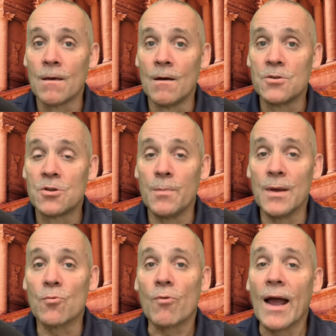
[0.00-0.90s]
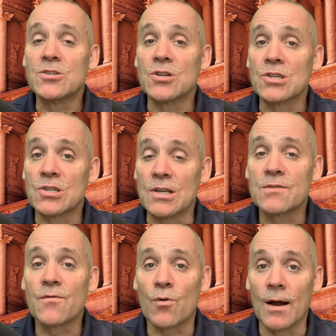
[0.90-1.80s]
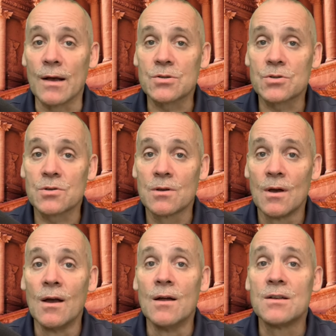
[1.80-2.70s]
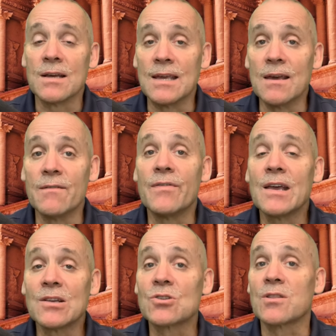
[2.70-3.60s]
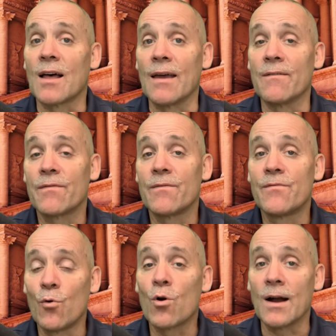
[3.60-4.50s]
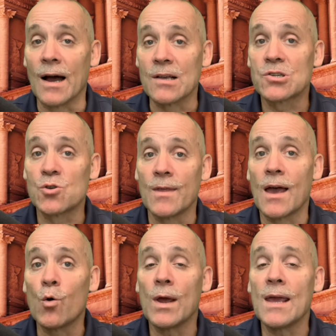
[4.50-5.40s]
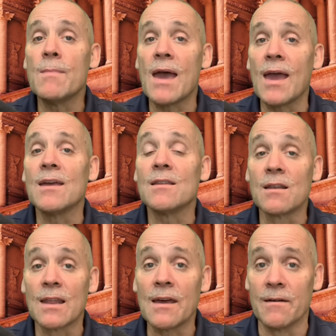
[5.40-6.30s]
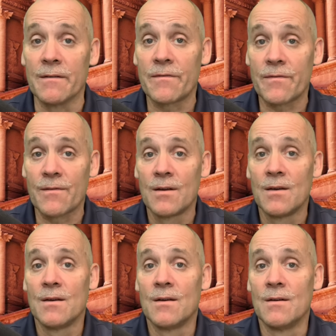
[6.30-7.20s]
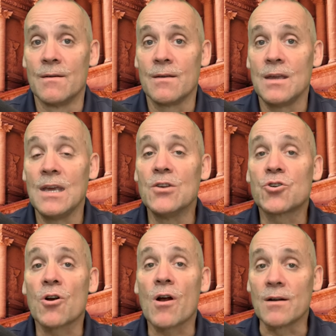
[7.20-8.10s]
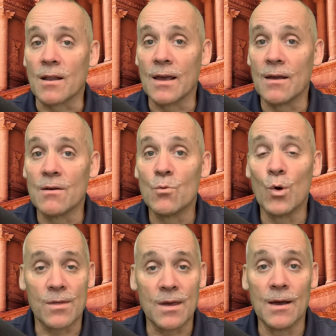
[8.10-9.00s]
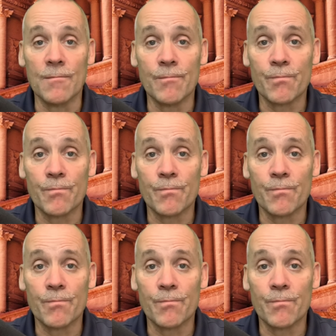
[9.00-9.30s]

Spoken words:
to be righteousness for us, to give his life for us so that we may live eternally with him.